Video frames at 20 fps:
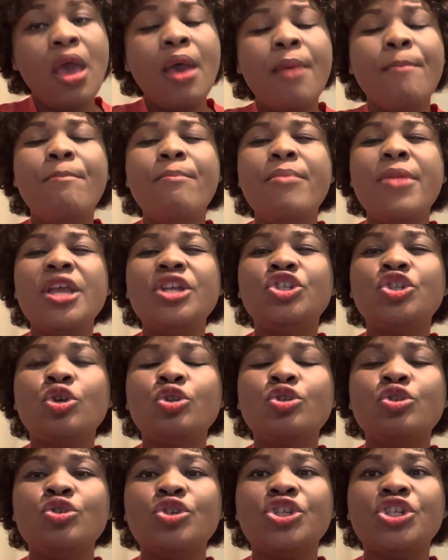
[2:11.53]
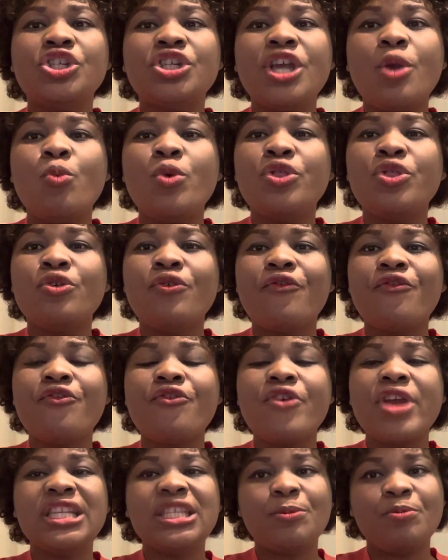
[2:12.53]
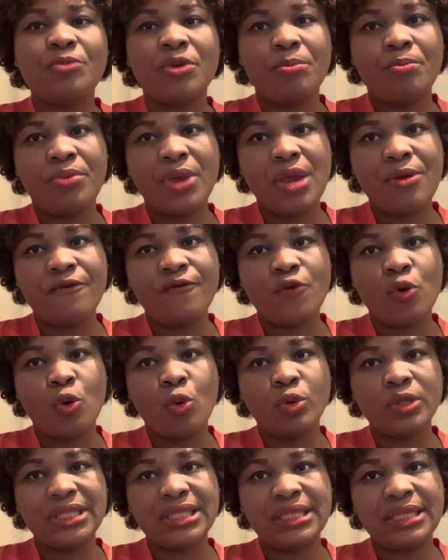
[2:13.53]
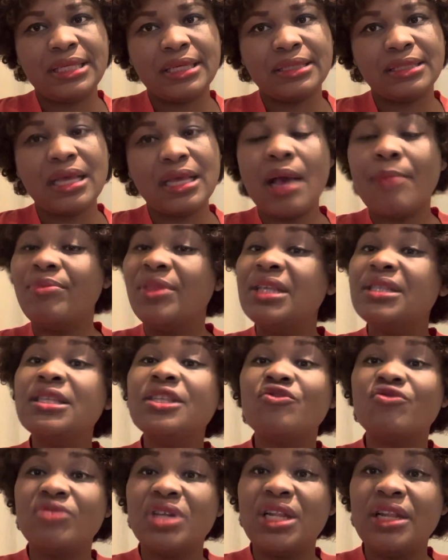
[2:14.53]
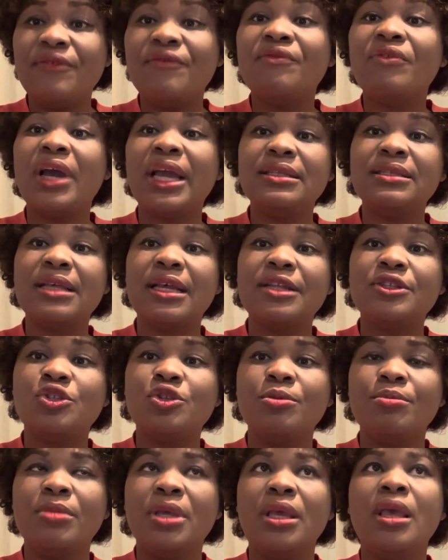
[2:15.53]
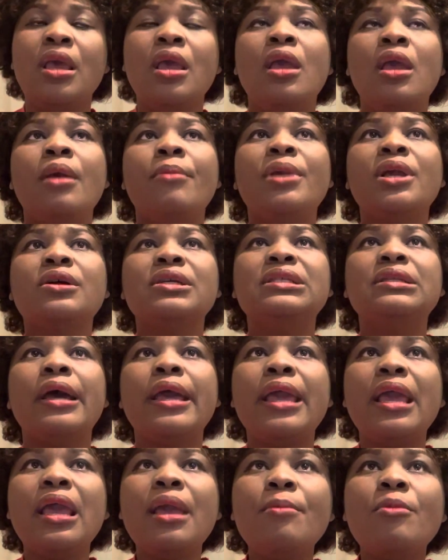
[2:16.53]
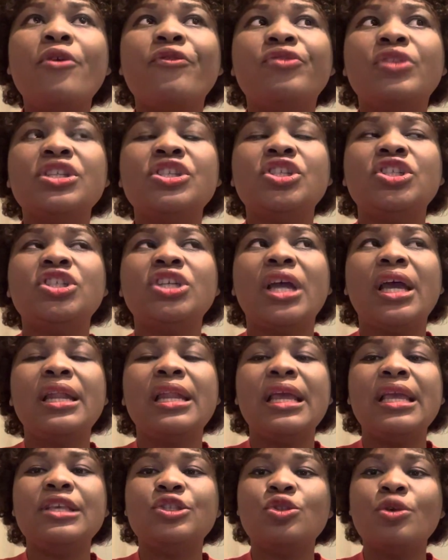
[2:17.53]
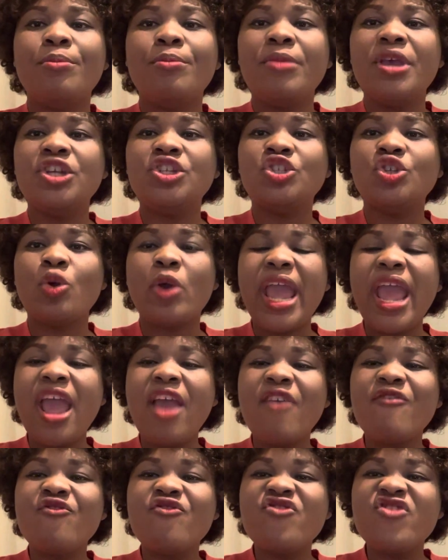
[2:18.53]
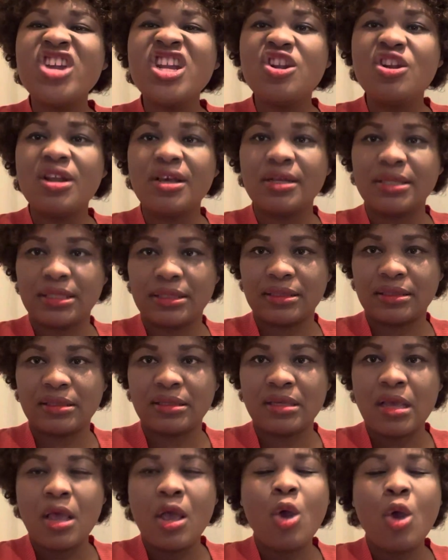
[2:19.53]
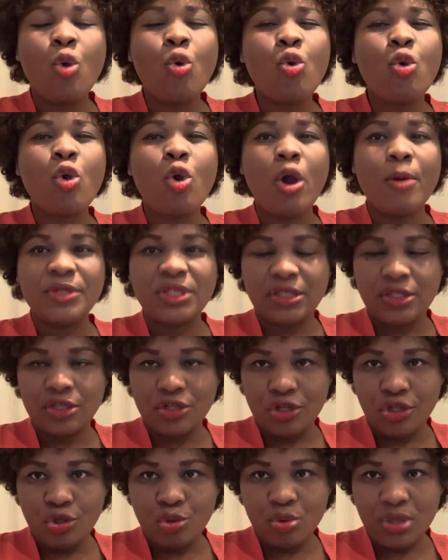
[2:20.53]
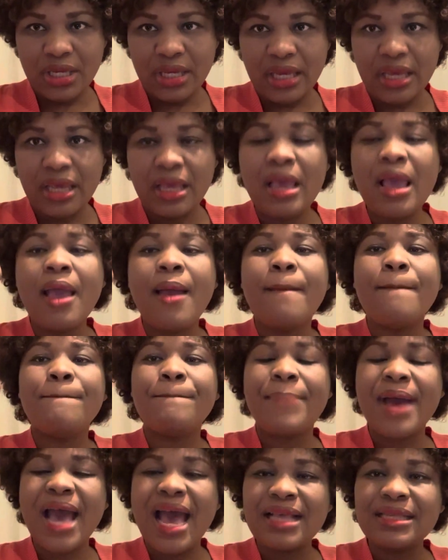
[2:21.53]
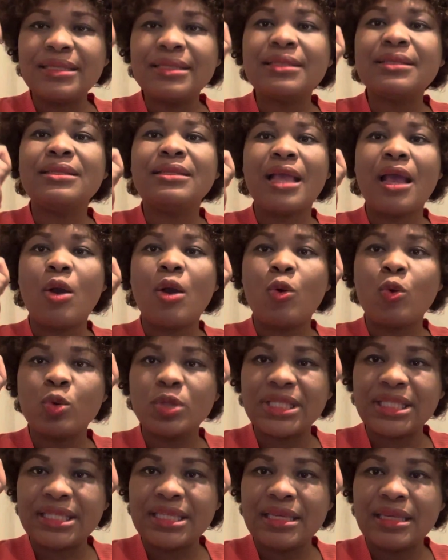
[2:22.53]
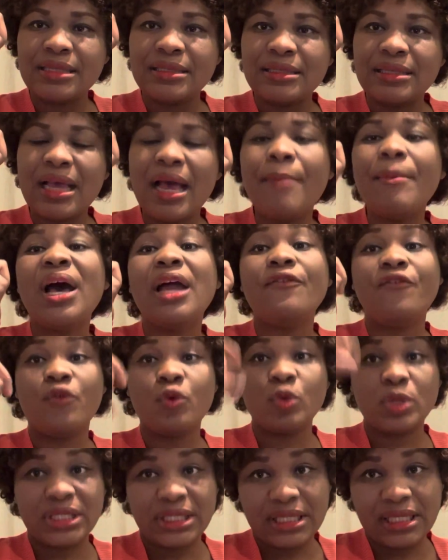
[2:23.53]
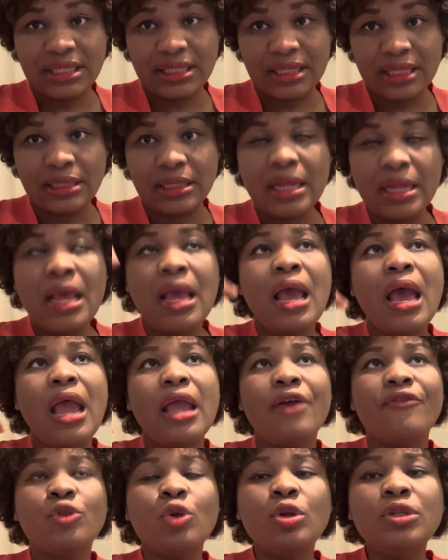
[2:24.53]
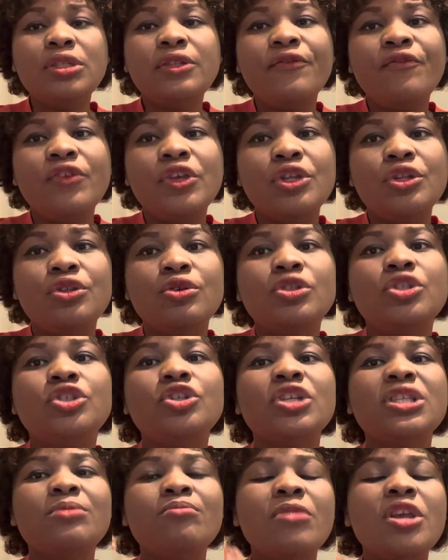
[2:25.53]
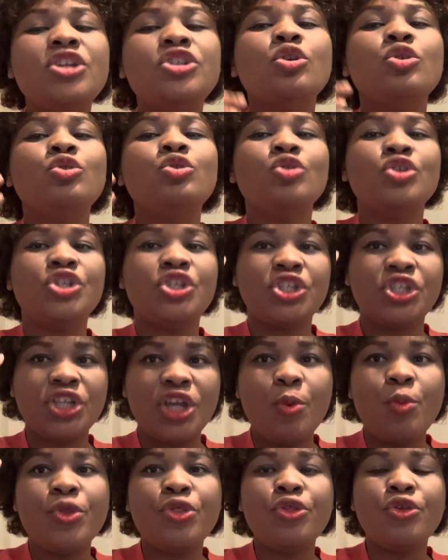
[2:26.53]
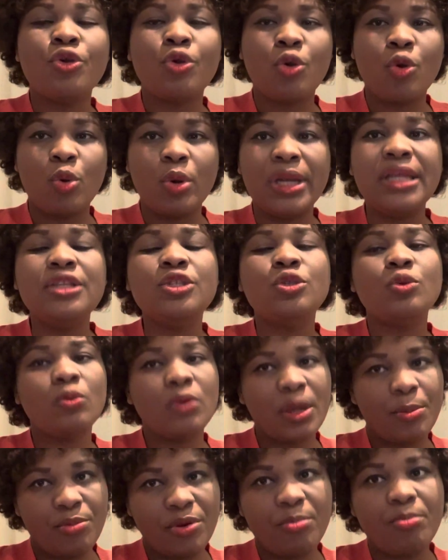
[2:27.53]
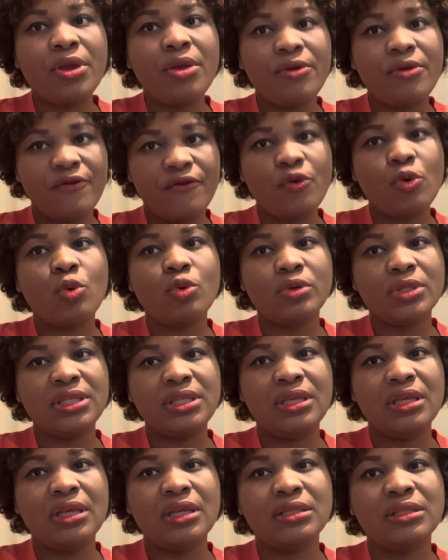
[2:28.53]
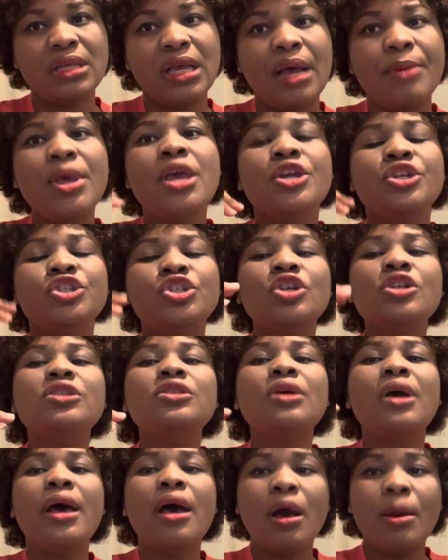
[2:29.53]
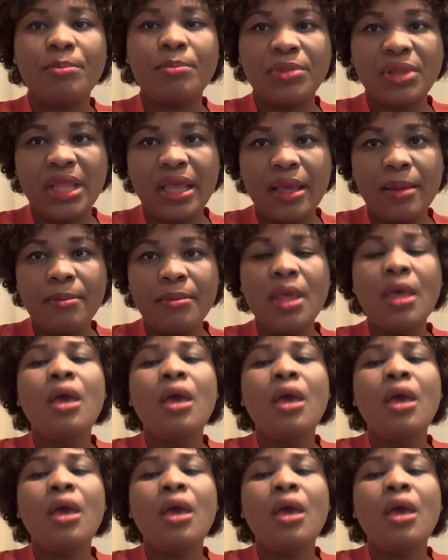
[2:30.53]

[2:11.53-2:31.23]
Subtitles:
Make sure to share with your friends preparing for OSCE exam. This is really vital to me because the aim of this channel is to make sure every nurse who comes to the UK pass their OSCE exam at first sitting. I have done the videos. Just make sure to share with your colleagues who are preparing for OSCE exam just to help them